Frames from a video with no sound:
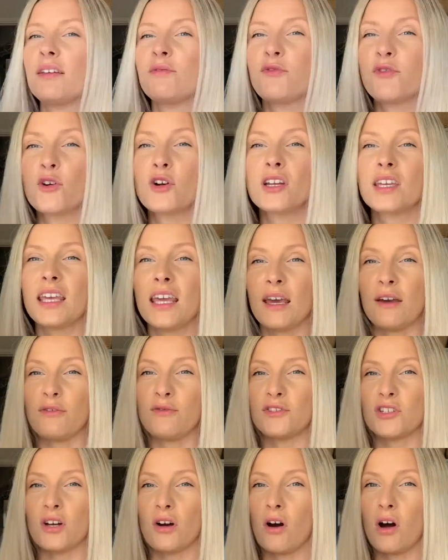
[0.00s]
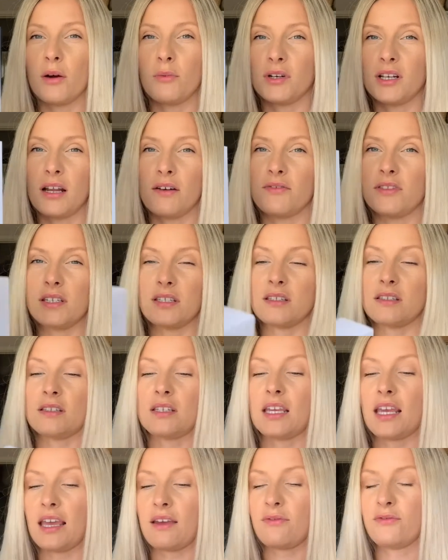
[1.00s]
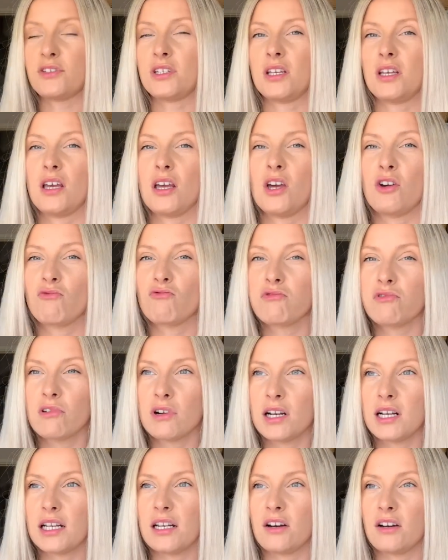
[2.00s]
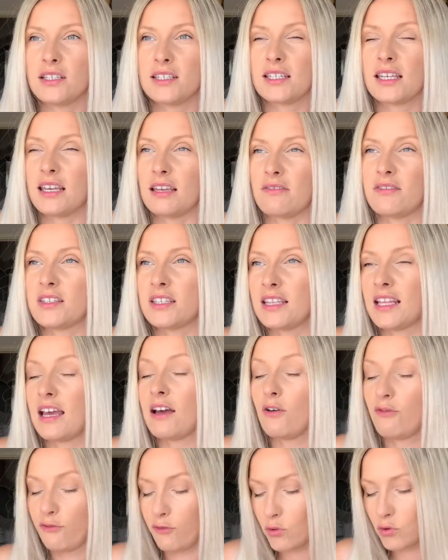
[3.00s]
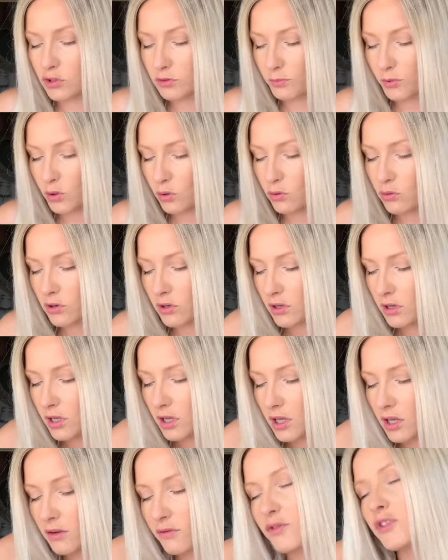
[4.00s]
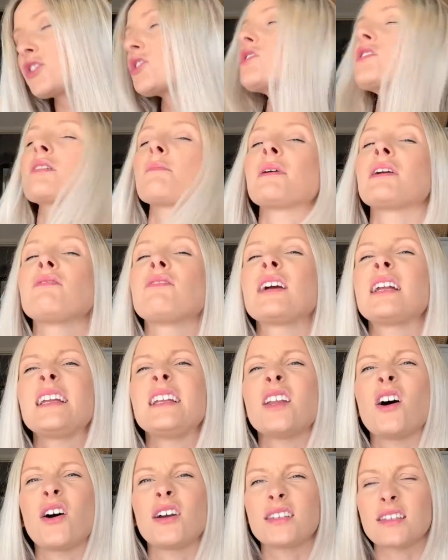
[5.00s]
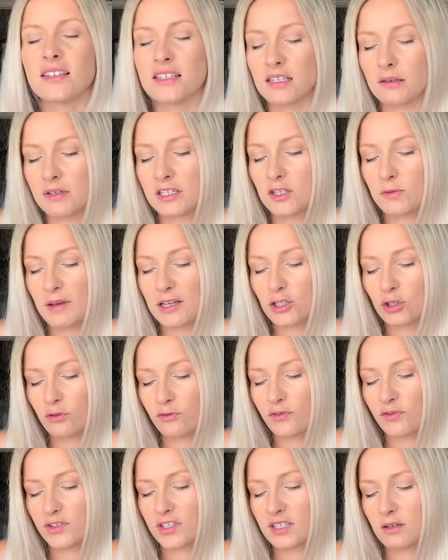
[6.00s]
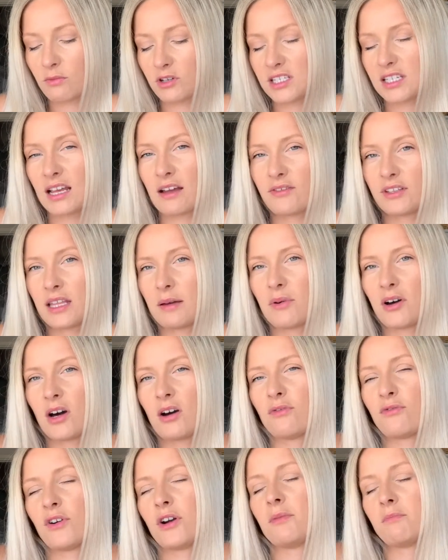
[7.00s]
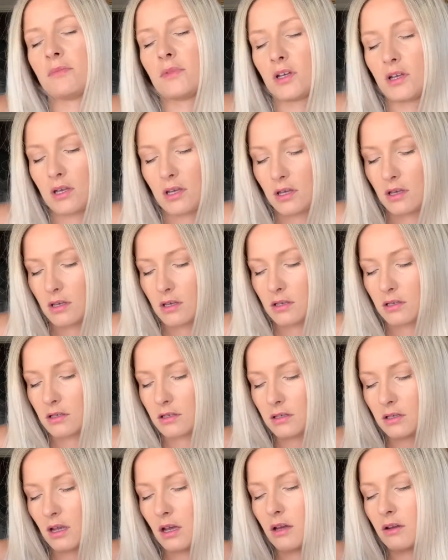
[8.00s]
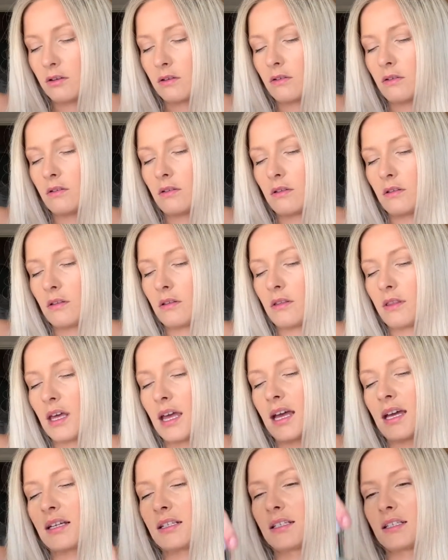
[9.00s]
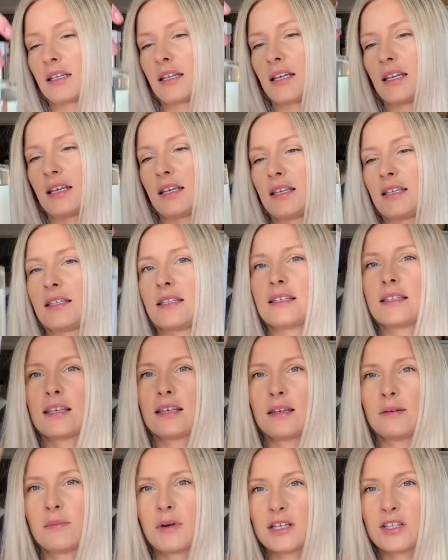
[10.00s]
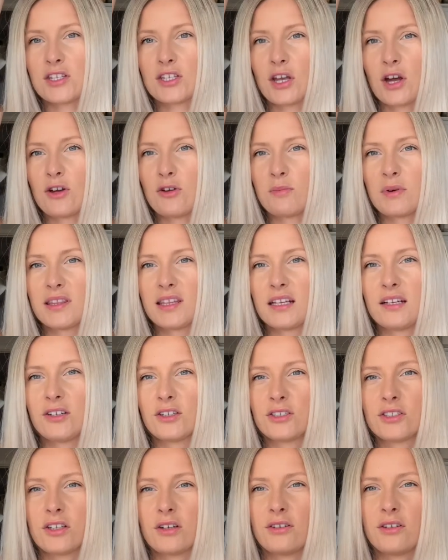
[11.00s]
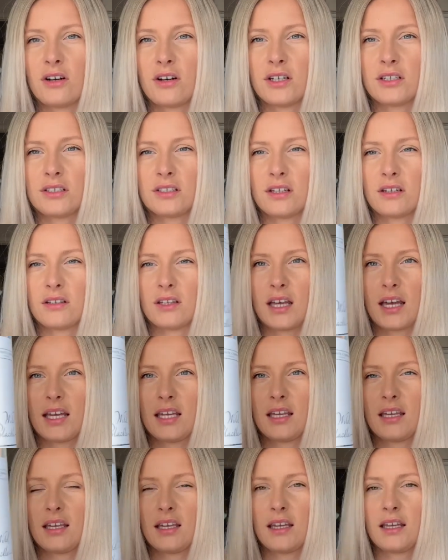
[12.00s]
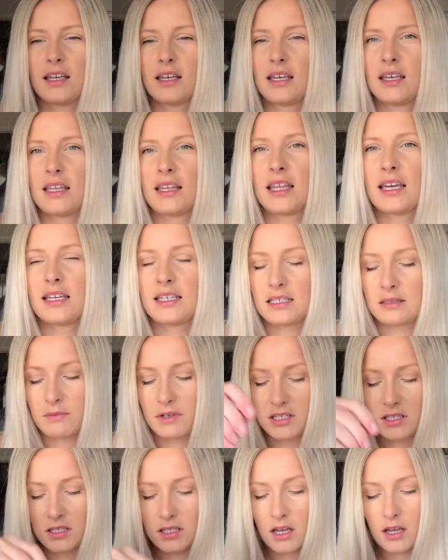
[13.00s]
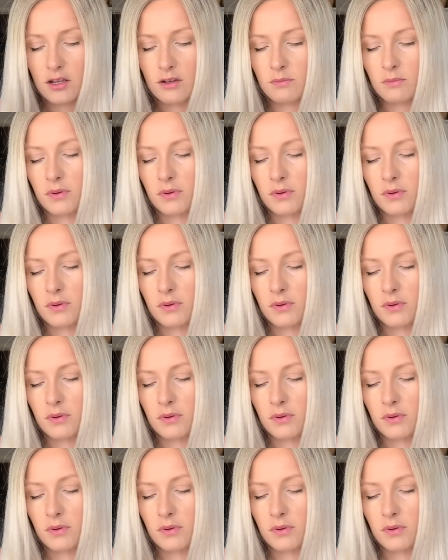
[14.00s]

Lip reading: for a gift, I would love this as a gift. Really nice gifts, and they're affordable for just something really nice and something special for someone to have in their bathroom. So that is my soap, and they look so nice, don't they? That is my soap,